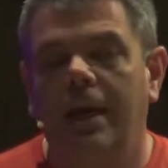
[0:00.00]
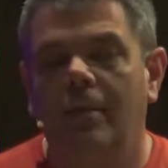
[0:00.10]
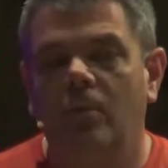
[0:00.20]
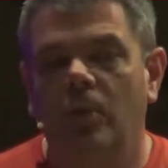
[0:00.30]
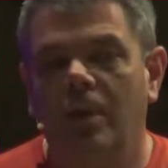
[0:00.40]

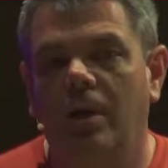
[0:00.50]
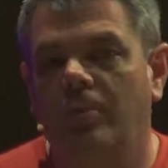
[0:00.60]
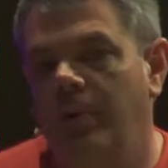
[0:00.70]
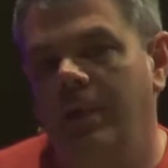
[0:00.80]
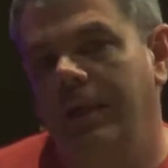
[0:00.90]
We are
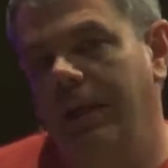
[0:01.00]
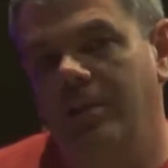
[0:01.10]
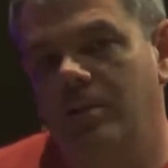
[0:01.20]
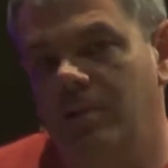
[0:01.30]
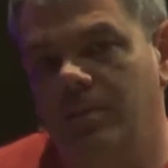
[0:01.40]
putting
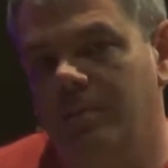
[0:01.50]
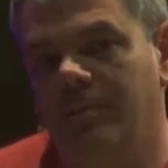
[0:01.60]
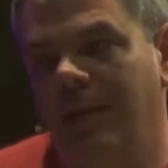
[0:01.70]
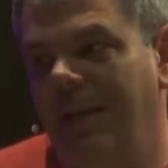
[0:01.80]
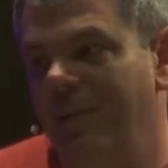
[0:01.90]
together some,
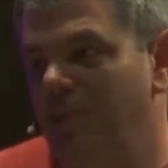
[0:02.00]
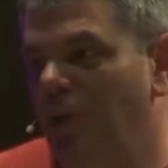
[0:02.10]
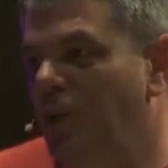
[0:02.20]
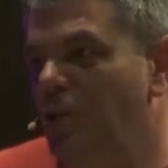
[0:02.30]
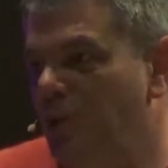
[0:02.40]
I guess,
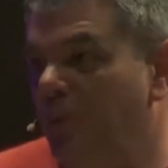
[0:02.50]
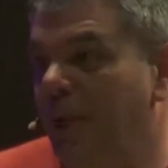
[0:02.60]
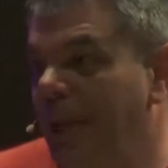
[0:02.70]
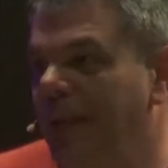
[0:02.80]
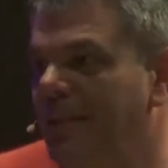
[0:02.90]
larger
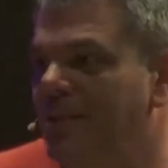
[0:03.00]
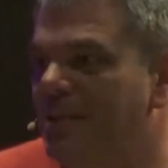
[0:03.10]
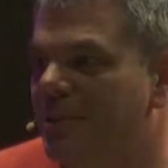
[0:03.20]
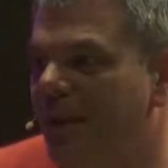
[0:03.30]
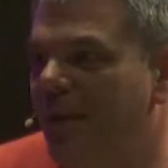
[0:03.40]

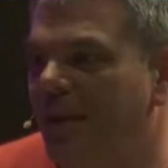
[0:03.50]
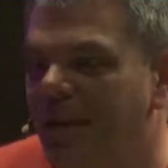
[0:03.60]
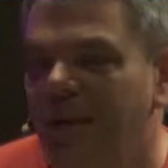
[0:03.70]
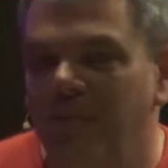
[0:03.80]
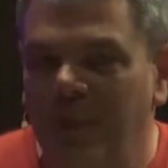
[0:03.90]
plans,
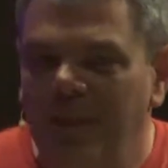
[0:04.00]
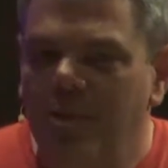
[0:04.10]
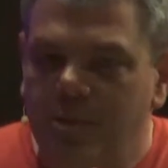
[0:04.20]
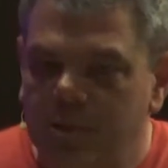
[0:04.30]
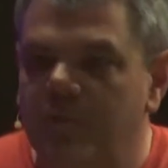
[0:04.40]
but
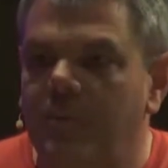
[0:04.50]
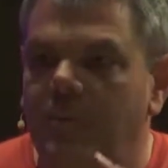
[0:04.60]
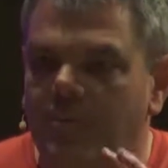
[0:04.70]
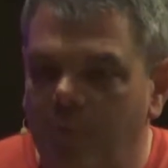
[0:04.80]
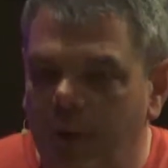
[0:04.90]
just from
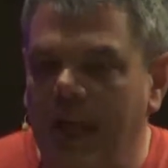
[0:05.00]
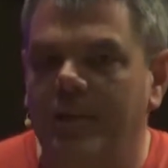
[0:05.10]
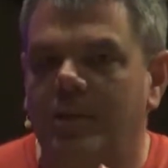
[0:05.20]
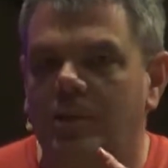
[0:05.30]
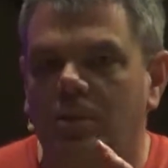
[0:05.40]
a
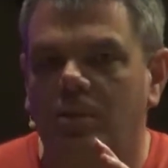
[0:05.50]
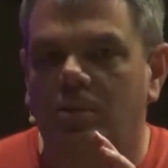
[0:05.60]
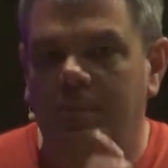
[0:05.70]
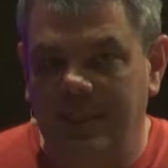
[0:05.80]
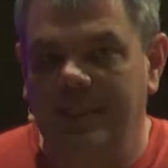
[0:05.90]

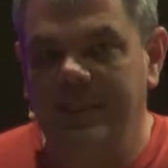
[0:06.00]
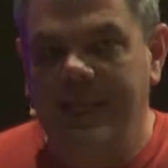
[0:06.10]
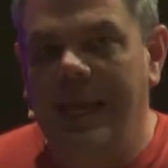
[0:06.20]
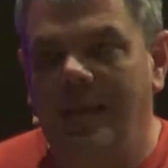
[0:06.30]
practical today